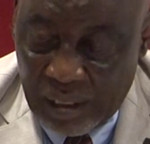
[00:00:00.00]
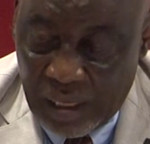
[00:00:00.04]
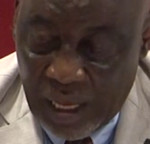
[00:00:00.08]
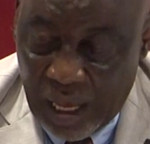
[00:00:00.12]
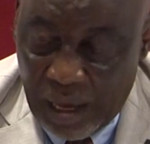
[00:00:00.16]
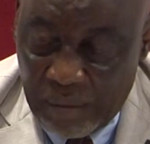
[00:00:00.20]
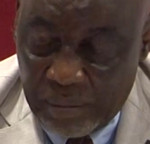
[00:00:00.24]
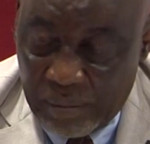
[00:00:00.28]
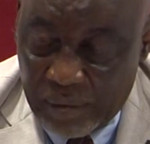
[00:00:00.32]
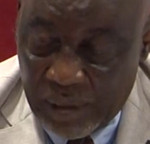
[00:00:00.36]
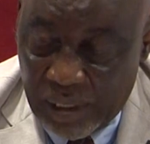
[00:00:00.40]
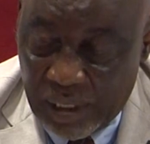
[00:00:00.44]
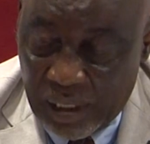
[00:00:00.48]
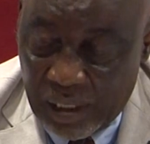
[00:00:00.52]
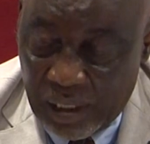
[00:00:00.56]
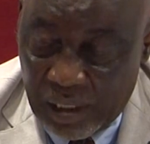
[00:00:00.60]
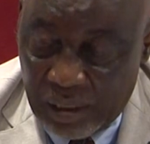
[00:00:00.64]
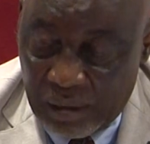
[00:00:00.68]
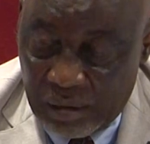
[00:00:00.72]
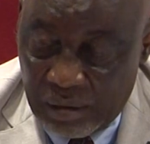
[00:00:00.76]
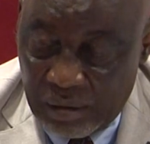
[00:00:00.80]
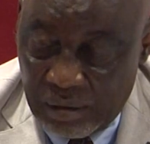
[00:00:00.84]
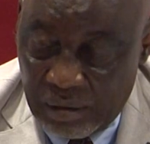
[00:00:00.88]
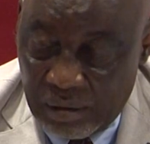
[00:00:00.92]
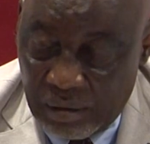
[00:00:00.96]

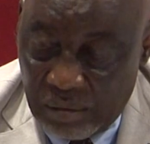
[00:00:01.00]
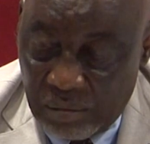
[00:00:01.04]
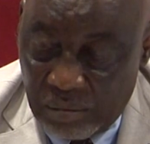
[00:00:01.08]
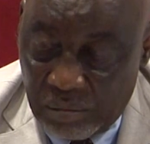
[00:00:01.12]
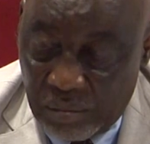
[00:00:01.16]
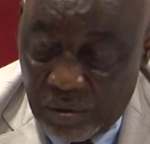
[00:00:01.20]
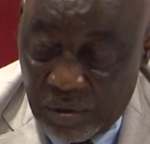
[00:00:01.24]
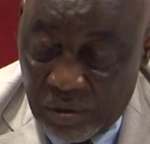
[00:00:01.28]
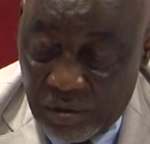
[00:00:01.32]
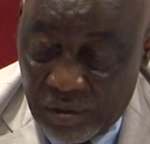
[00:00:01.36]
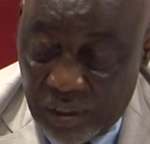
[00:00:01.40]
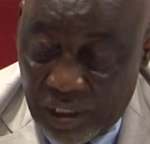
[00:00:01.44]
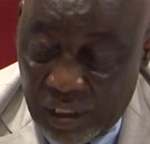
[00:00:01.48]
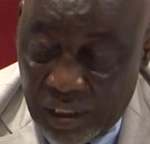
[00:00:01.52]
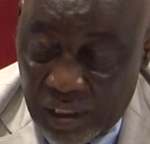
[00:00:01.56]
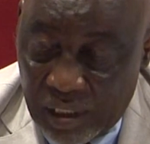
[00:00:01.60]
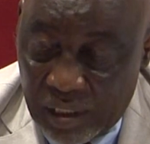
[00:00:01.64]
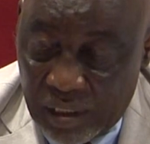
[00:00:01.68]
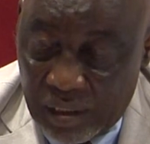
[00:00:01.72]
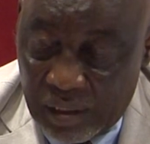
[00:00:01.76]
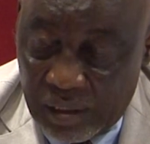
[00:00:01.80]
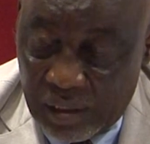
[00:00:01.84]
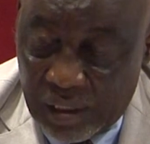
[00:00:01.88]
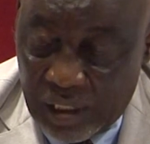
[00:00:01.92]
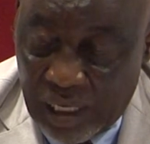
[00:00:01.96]
apparently
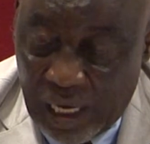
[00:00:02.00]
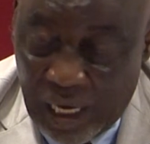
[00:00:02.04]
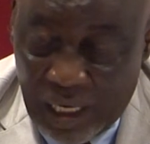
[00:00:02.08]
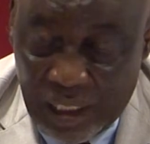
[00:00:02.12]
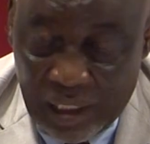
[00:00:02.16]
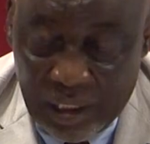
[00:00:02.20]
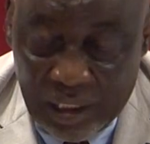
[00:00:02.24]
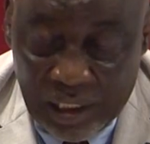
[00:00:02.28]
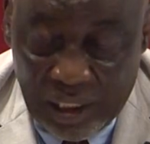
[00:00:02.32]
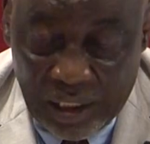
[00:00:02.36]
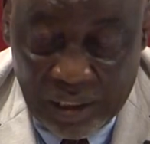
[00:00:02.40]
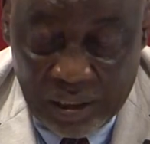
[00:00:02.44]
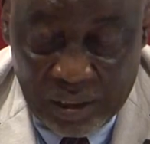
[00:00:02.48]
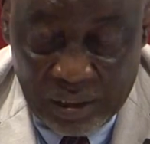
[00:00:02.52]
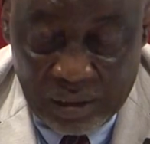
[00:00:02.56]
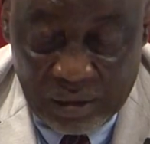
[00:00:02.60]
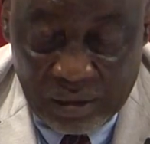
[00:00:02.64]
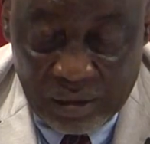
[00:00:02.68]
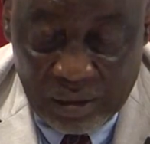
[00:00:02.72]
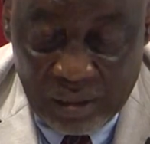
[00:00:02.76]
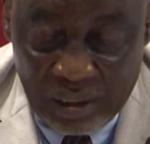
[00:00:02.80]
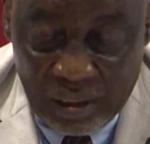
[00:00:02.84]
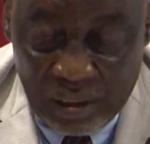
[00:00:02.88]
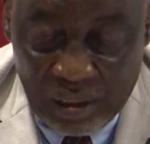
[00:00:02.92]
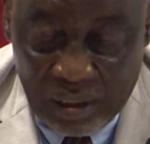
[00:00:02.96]
buttressing the
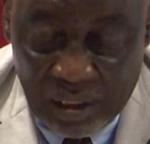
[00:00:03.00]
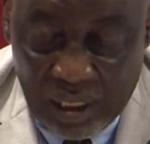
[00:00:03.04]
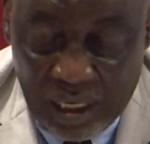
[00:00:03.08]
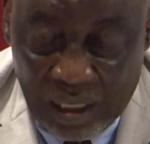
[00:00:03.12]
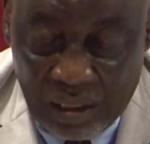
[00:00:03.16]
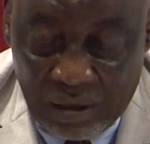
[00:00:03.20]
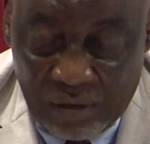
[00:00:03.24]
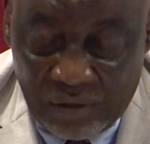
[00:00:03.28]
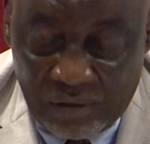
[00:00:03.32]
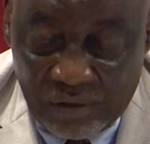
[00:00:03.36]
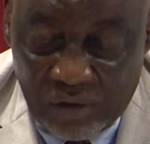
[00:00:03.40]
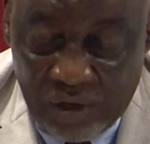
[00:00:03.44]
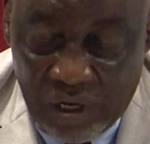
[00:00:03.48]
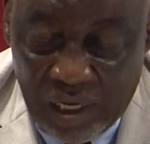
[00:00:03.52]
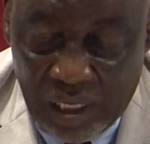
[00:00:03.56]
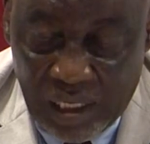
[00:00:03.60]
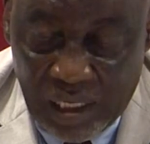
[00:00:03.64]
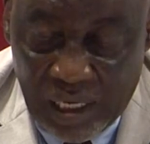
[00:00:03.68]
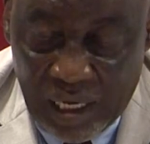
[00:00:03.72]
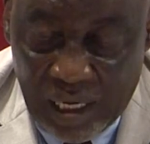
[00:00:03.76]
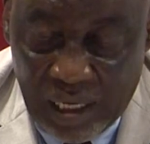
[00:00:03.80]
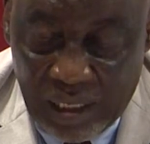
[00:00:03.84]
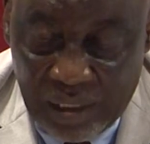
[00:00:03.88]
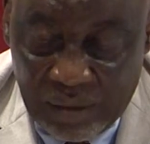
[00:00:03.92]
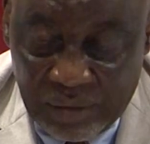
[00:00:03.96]
allegation that Governor
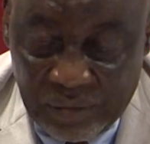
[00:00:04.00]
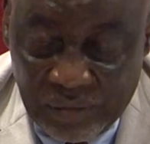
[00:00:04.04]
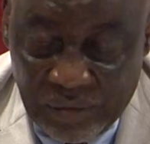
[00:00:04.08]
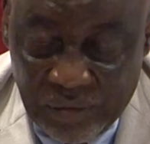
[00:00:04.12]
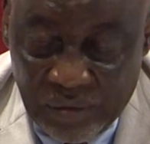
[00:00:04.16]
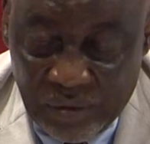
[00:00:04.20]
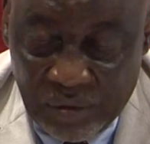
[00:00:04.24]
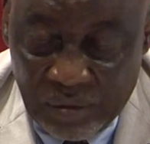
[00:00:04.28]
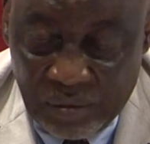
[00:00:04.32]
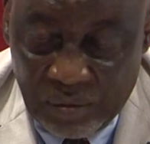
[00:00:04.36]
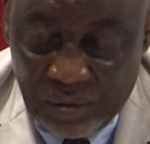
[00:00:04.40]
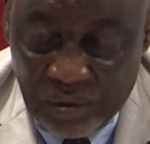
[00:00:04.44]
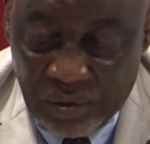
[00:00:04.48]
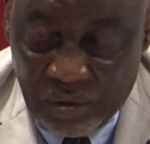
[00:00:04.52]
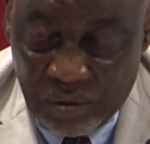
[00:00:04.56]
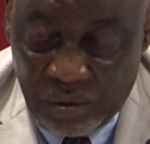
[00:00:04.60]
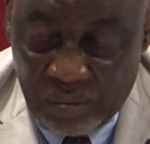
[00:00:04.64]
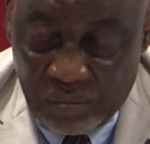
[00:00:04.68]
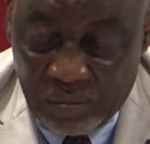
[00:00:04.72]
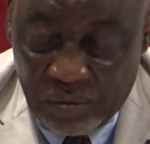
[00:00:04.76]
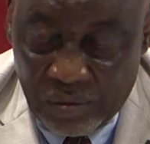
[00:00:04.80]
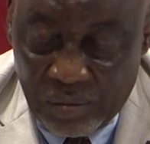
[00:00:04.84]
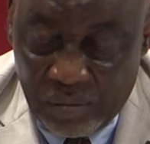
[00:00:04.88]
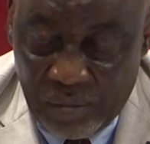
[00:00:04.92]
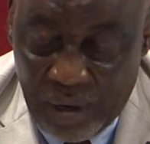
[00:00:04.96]
Alia was
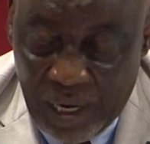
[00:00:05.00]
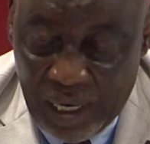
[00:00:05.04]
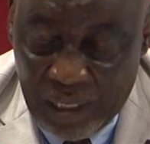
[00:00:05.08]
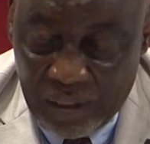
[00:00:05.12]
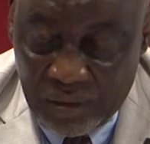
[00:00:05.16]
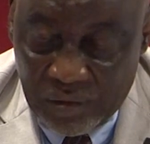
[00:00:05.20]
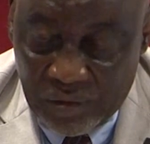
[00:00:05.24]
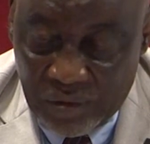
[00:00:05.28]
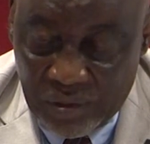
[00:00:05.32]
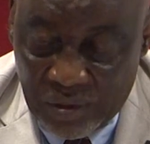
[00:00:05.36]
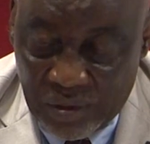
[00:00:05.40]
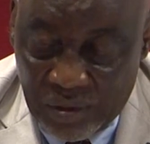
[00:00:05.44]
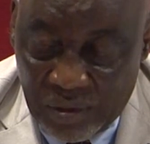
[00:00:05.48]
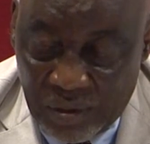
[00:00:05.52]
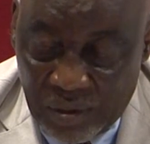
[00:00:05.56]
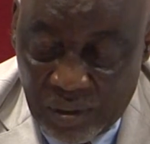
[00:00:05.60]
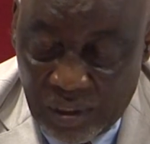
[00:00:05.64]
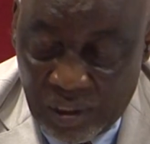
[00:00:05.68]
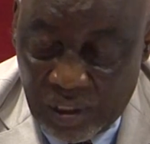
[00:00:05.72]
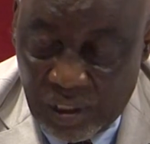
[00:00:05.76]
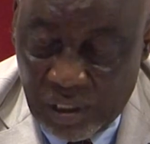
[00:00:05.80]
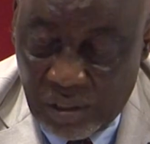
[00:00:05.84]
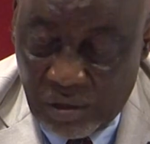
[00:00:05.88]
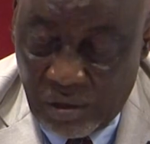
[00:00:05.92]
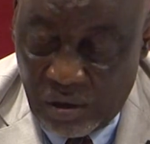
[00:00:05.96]
compromised
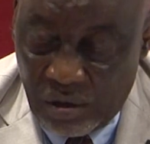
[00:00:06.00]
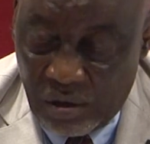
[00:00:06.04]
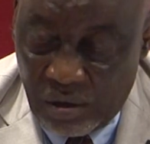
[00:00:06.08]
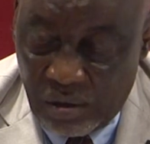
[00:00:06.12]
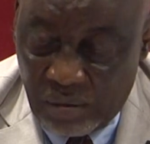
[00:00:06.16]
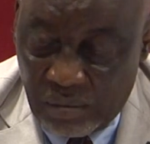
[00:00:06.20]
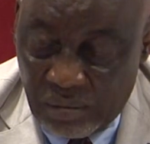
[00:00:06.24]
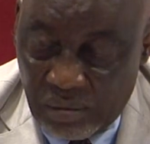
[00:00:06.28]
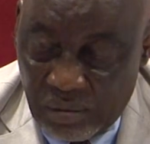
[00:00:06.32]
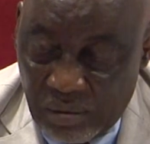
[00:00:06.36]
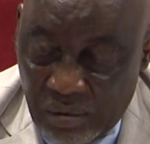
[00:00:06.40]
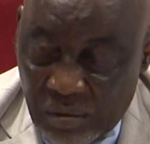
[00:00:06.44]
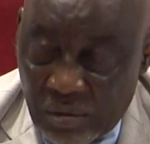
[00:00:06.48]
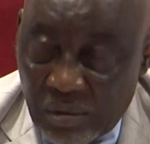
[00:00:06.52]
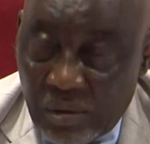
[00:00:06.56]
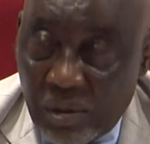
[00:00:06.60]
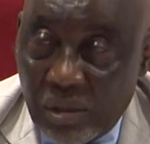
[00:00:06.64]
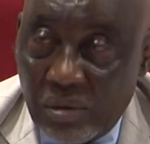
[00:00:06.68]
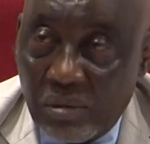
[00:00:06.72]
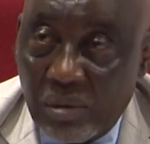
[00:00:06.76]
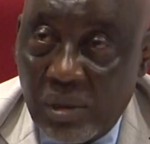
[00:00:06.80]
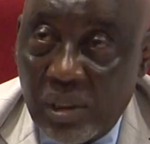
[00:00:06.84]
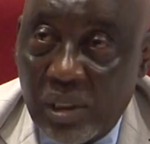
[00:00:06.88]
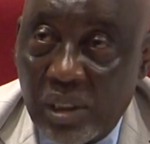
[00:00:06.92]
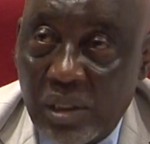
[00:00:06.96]
in the run-up to the
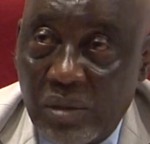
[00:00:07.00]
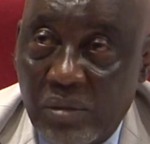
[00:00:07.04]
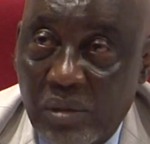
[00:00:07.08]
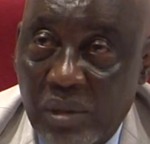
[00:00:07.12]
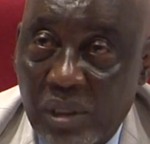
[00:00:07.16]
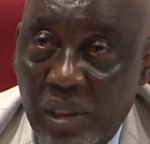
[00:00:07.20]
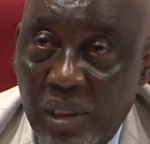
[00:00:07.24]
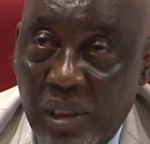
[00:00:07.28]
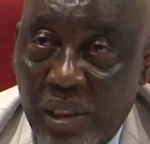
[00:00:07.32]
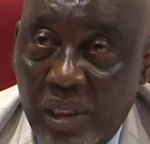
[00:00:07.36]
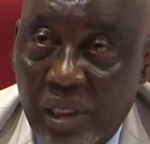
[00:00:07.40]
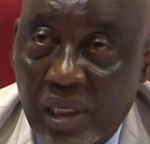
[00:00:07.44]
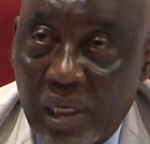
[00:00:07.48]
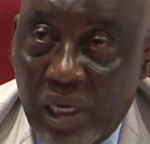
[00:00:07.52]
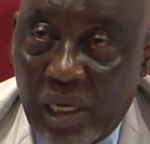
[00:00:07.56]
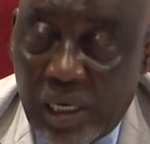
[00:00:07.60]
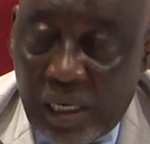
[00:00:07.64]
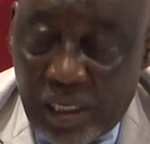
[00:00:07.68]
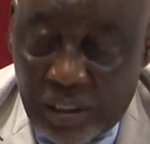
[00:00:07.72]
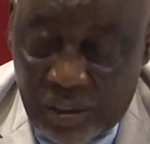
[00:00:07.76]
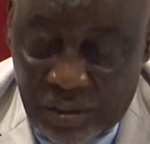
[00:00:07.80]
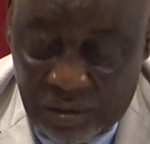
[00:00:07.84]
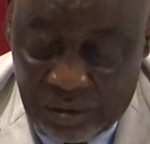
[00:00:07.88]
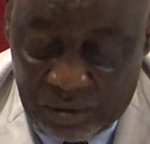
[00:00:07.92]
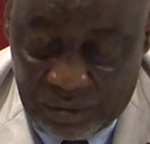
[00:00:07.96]
2023
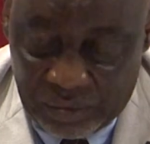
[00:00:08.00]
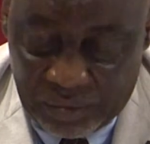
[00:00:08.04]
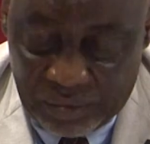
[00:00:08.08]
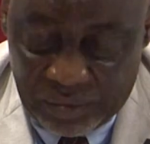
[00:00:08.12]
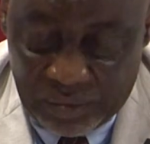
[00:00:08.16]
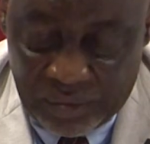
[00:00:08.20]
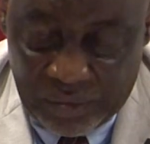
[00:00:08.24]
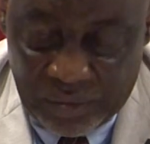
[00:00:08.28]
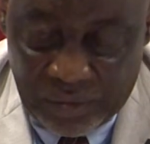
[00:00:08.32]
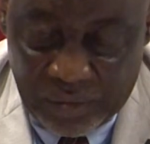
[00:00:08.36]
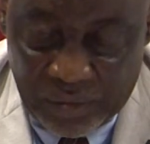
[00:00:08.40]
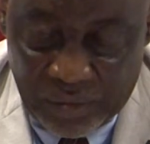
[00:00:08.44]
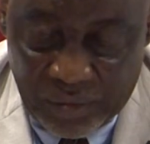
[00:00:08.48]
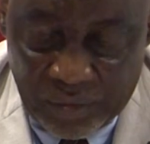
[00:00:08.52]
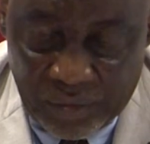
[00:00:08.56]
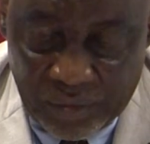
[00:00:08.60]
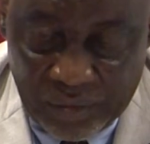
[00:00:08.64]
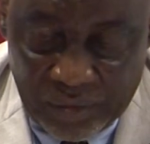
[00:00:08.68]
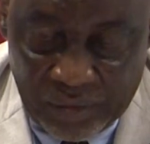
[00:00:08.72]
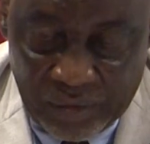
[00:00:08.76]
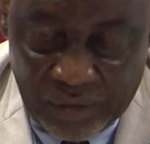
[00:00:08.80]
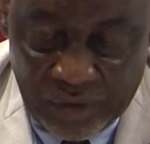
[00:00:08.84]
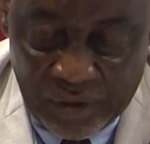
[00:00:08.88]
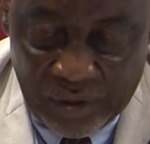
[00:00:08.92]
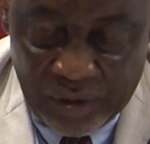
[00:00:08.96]
election.
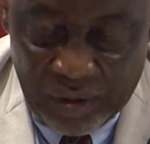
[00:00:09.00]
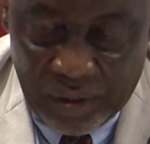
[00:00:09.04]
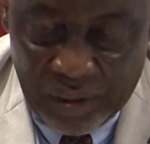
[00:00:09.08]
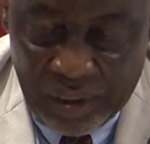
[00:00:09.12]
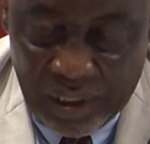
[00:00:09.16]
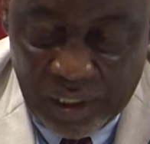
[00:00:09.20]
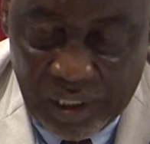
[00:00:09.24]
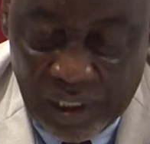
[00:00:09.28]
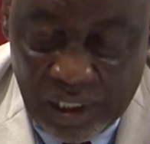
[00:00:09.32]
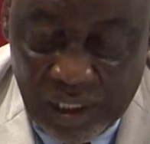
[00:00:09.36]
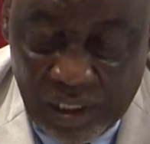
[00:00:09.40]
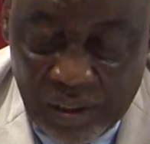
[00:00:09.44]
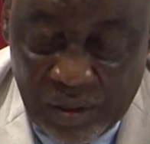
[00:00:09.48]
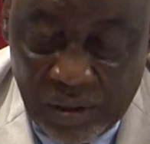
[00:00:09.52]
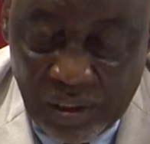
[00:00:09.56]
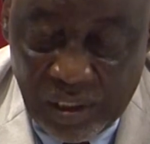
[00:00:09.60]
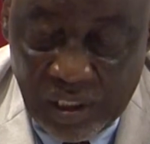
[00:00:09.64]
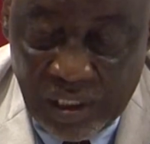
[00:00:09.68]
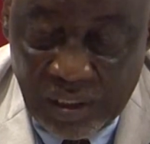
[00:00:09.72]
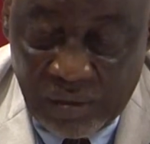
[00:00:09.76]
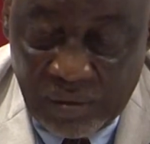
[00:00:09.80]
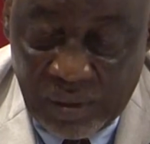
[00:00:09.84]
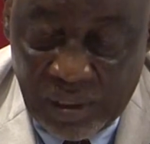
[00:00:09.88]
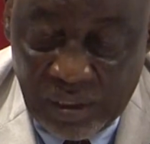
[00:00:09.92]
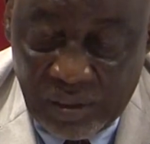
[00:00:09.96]
In
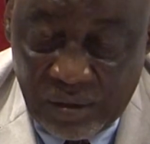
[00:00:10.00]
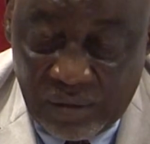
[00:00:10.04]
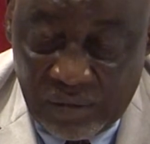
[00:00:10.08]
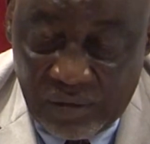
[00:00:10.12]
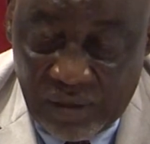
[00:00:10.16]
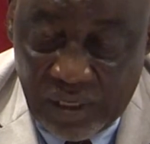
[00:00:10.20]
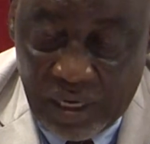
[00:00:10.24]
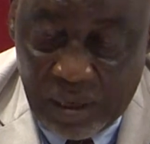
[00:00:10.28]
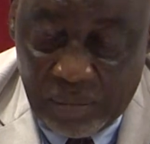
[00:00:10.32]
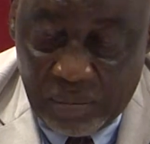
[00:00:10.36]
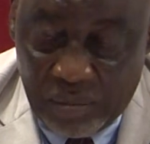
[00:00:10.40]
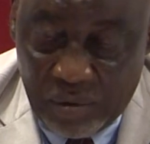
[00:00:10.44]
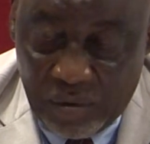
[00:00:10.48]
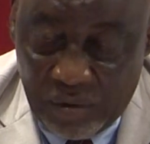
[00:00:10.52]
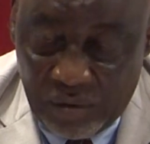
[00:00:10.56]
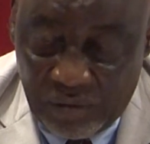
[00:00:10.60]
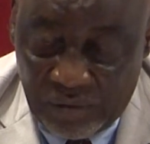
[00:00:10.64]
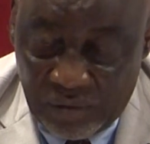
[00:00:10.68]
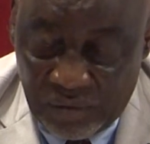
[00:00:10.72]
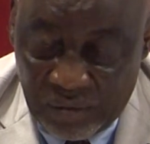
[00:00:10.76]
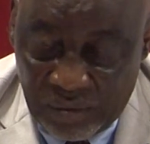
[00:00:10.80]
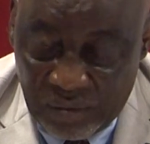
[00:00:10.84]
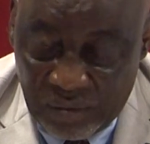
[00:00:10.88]
consequence of the above,